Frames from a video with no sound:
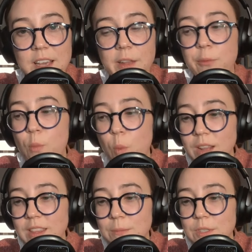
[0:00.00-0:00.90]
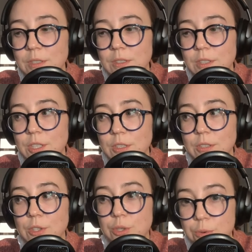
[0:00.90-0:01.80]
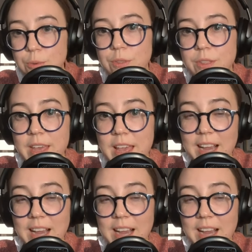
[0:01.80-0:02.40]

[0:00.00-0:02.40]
that if we want them to do the